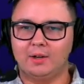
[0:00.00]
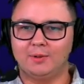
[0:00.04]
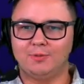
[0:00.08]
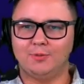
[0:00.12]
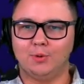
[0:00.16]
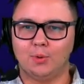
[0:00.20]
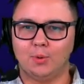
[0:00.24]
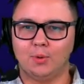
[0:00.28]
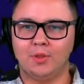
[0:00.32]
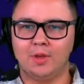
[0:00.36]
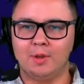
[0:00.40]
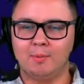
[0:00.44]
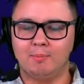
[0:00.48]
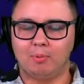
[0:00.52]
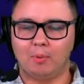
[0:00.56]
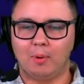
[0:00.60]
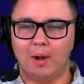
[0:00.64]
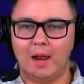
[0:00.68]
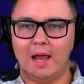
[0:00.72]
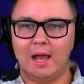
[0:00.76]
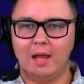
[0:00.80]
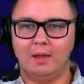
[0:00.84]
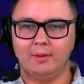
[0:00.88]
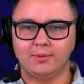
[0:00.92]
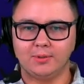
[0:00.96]
for the
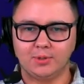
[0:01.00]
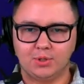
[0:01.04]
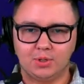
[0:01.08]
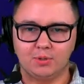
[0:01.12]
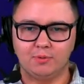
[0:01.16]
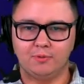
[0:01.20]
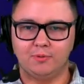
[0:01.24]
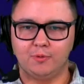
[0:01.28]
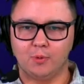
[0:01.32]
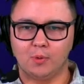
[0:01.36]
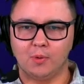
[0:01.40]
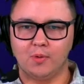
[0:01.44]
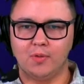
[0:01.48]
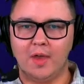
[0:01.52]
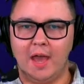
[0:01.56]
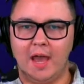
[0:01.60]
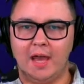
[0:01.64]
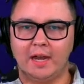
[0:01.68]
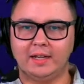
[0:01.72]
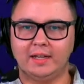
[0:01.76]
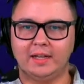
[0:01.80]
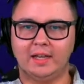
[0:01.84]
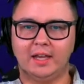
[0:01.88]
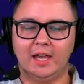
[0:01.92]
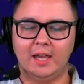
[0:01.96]
Browns for
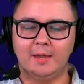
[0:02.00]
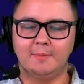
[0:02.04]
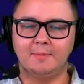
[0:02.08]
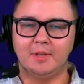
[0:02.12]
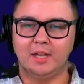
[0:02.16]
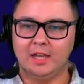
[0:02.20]
that game.